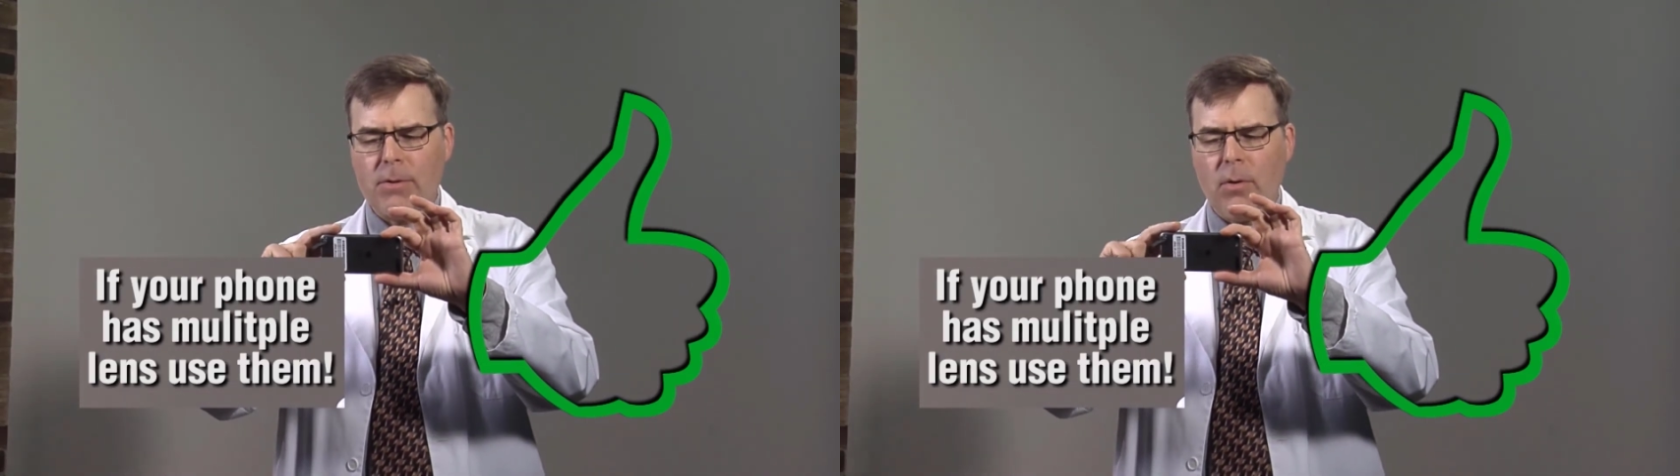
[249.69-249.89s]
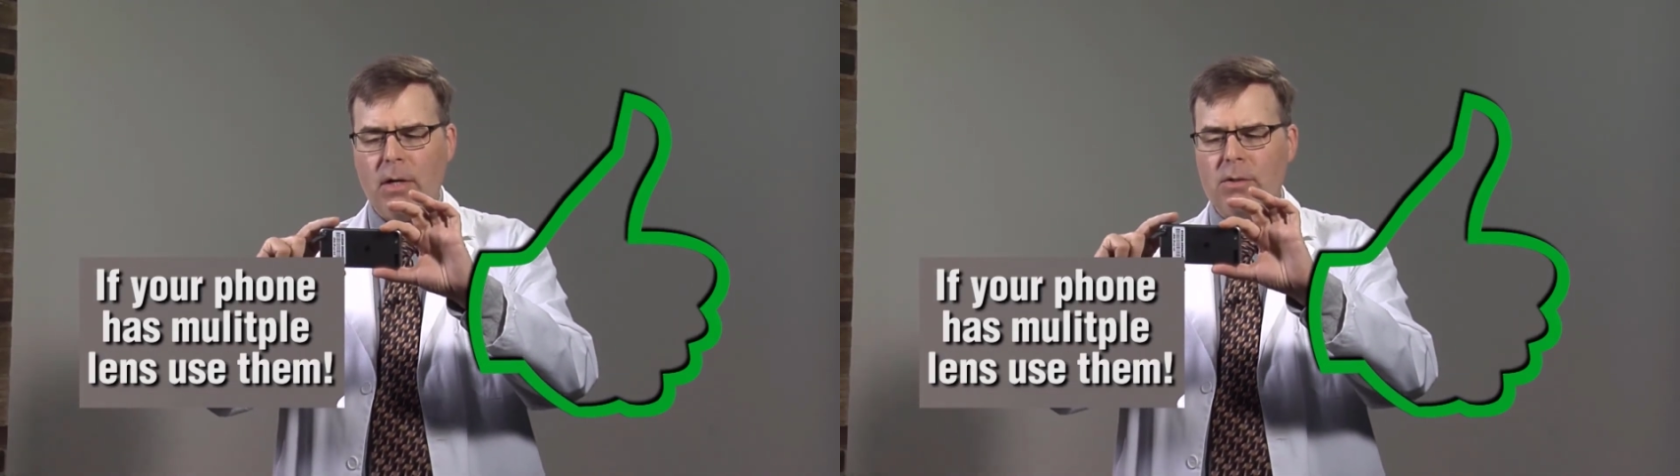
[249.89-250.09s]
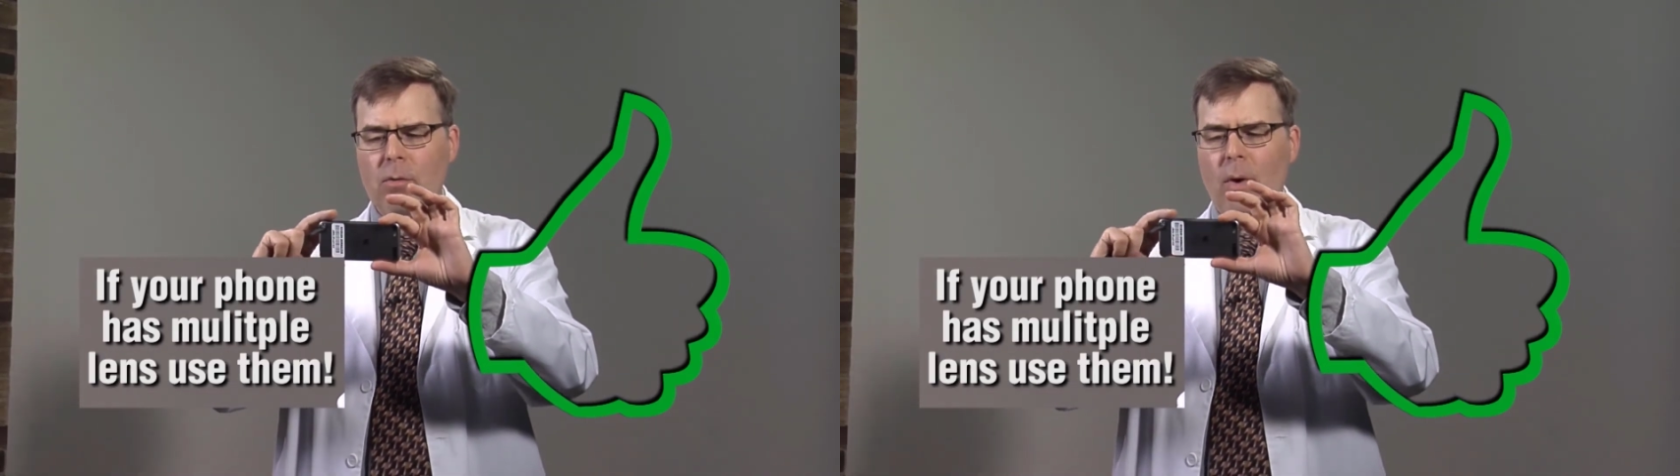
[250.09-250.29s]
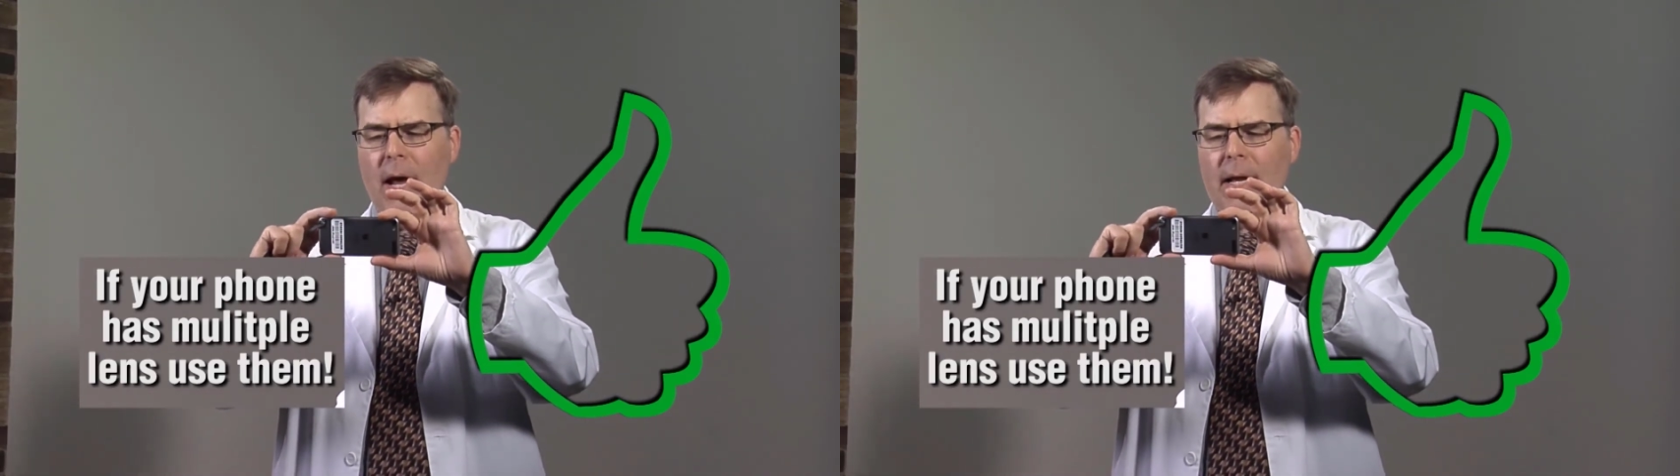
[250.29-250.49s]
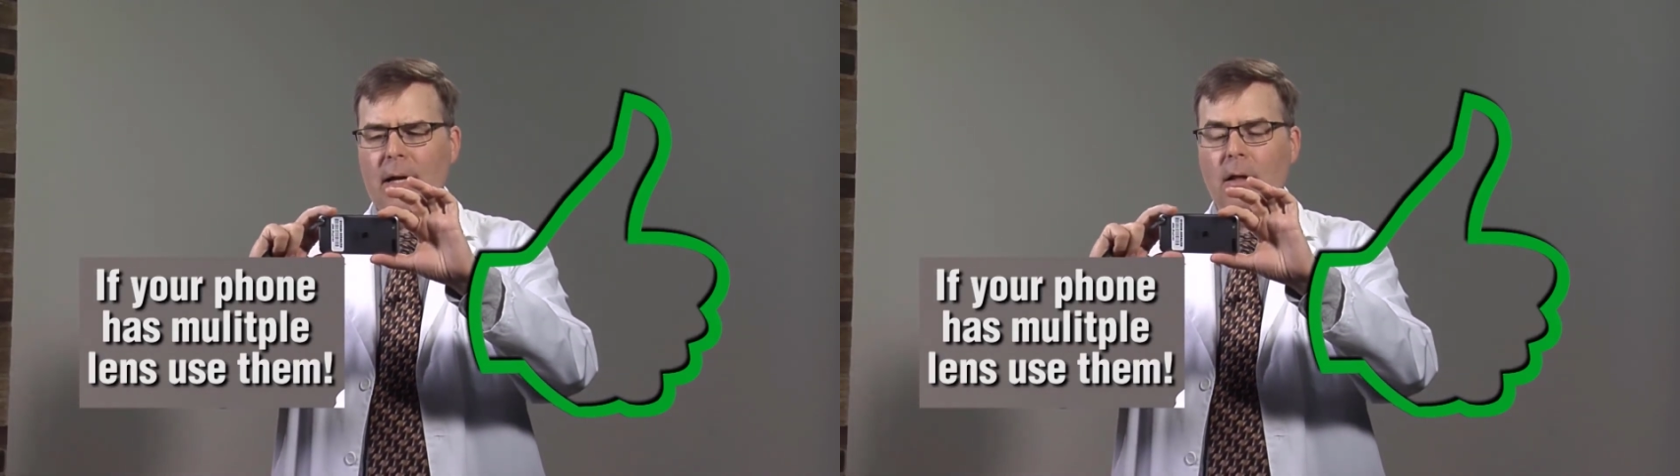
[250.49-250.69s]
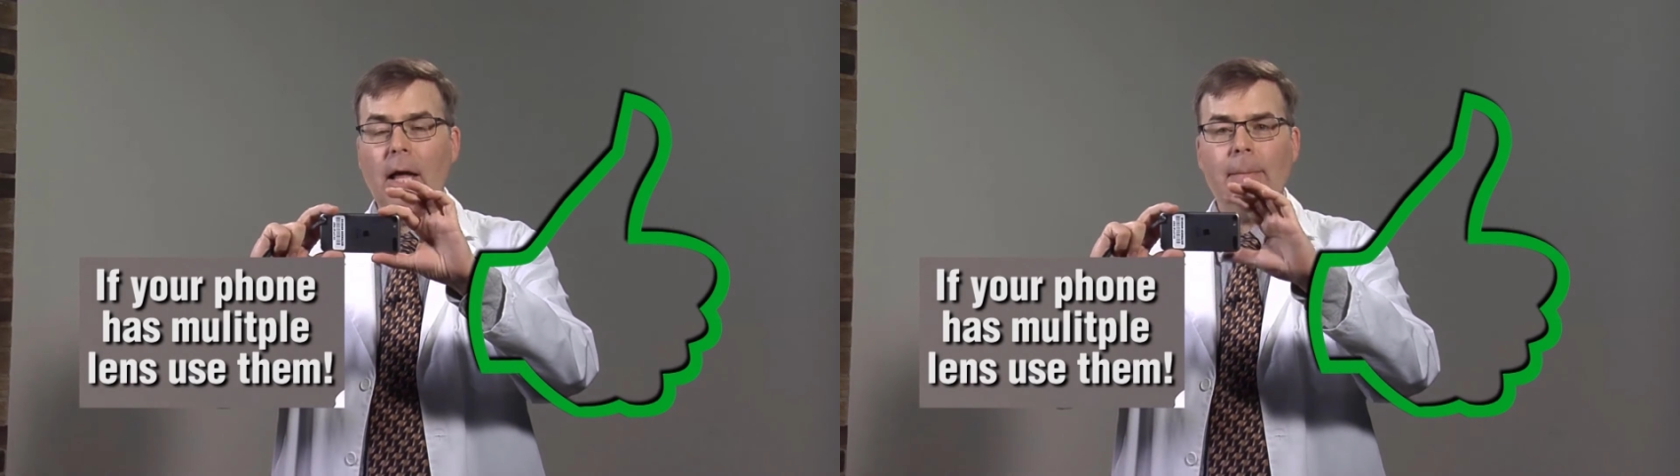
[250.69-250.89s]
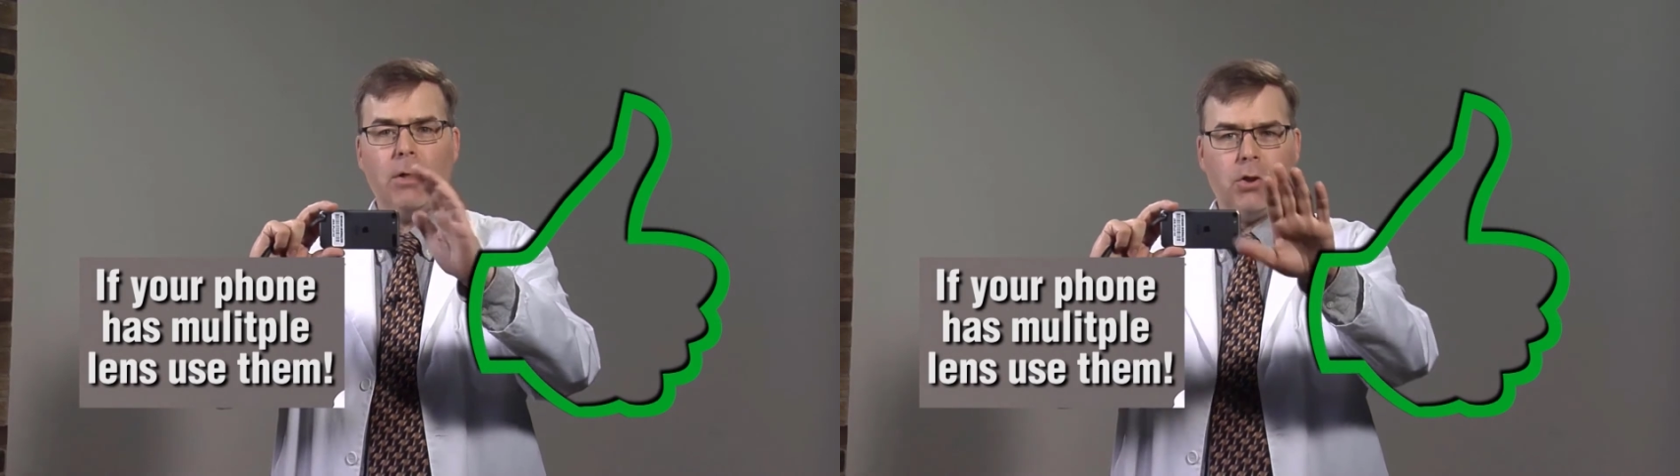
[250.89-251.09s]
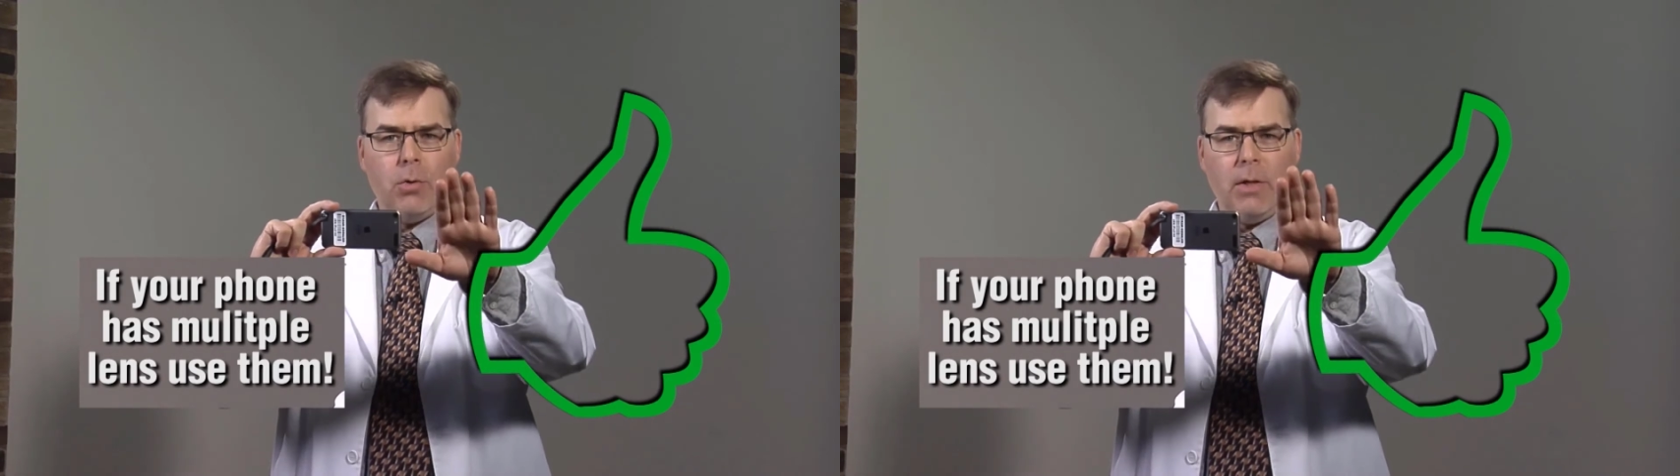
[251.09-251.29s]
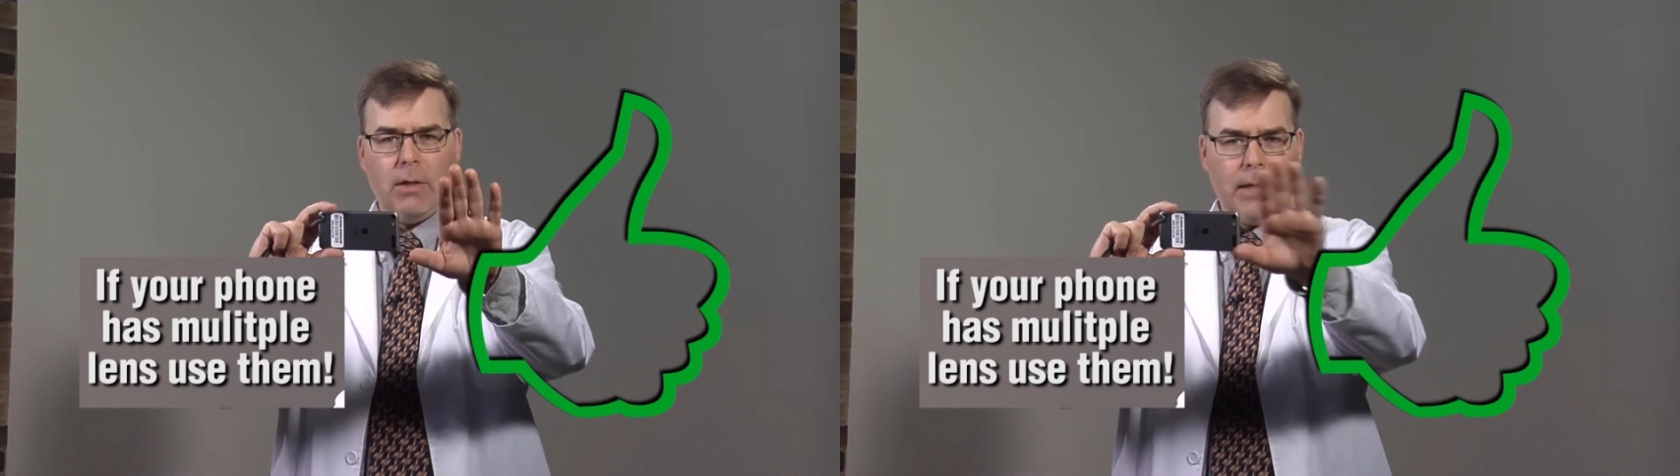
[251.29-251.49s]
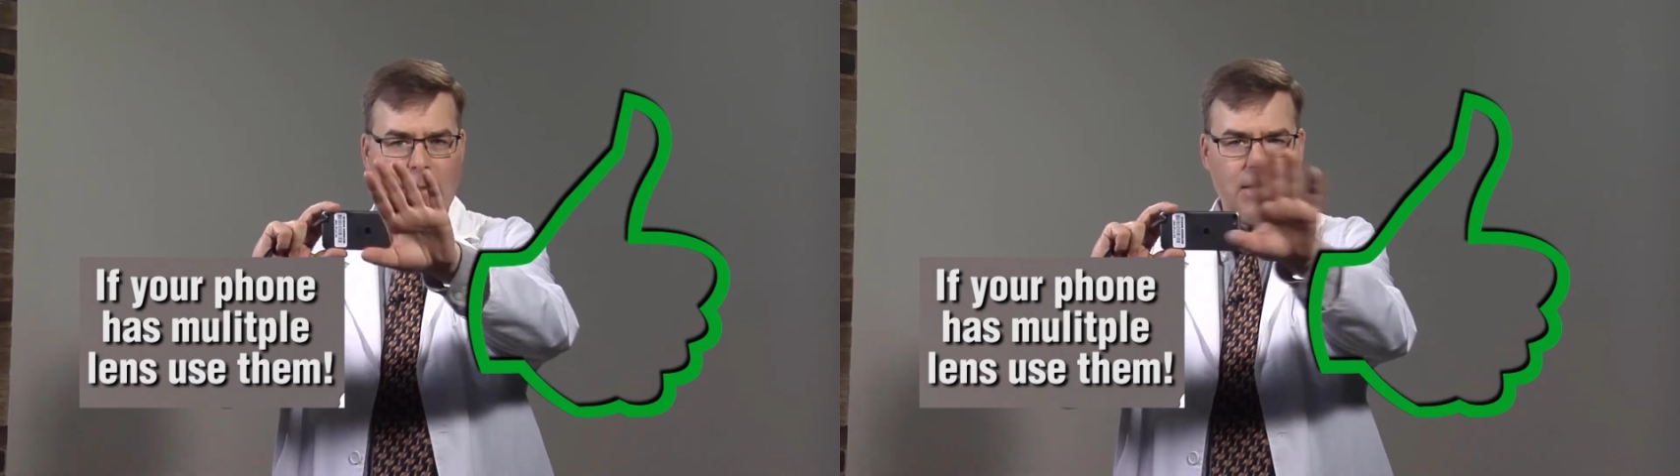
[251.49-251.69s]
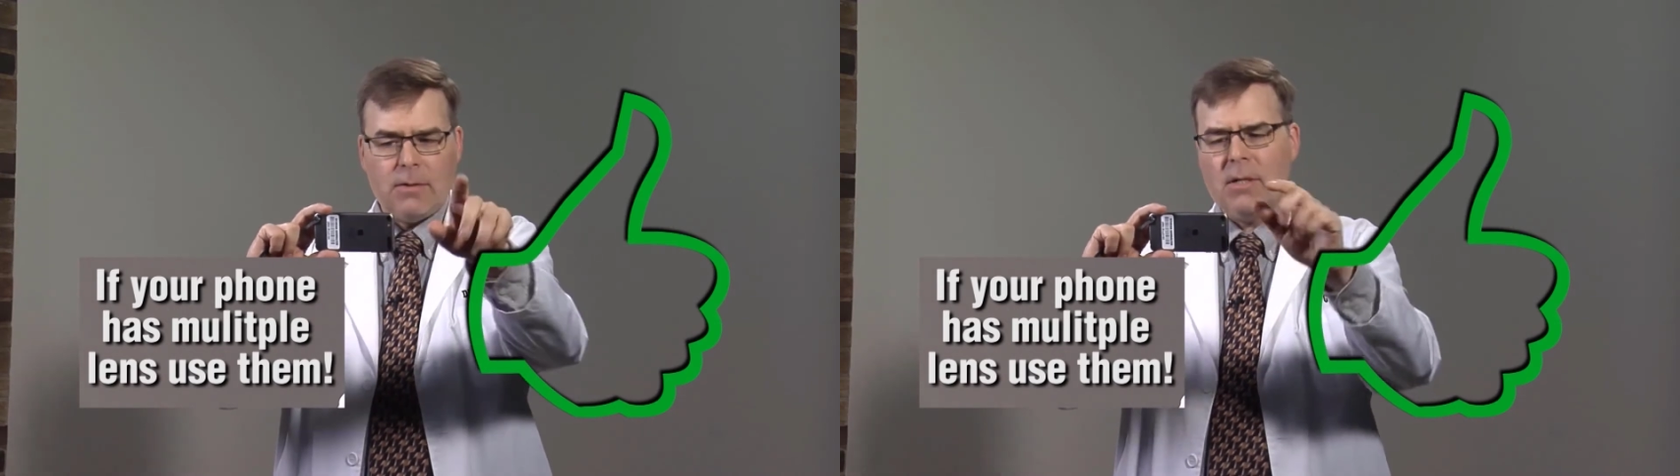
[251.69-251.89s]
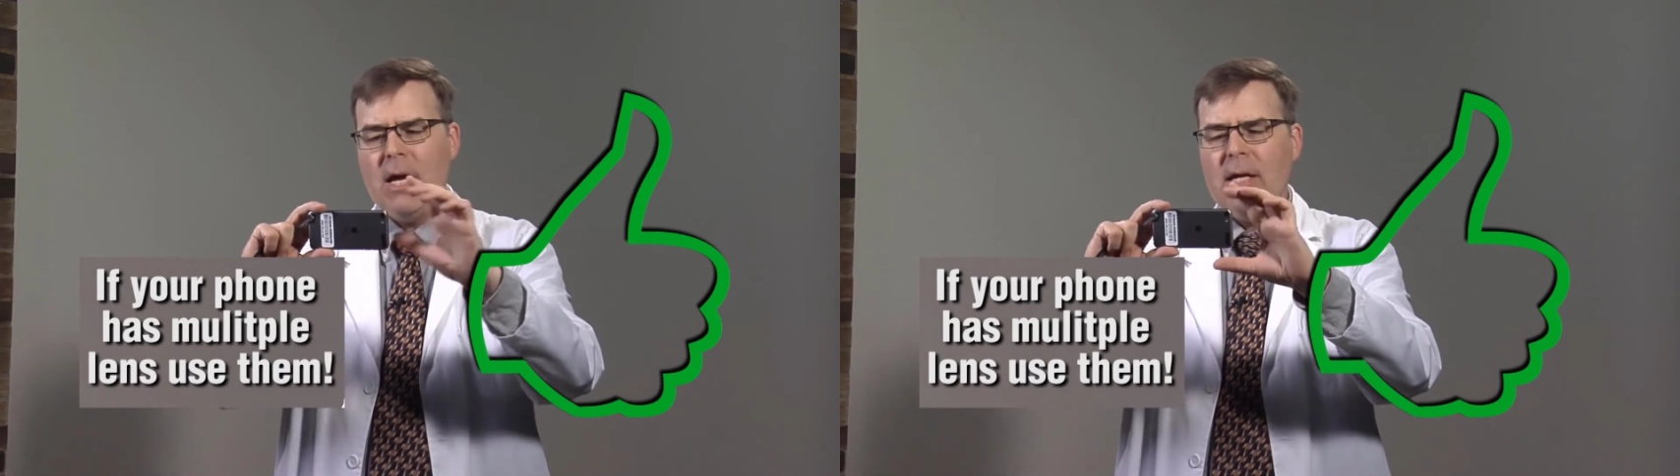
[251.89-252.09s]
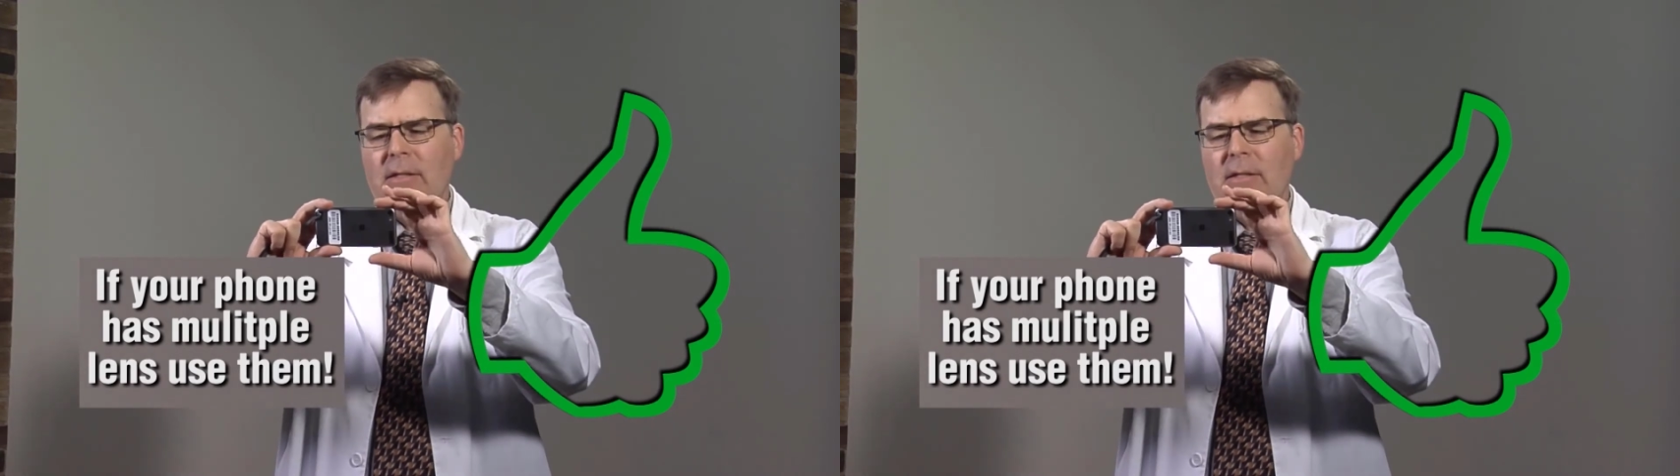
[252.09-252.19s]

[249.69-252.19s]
so here's the wide angle, I'm going to shoot it like this.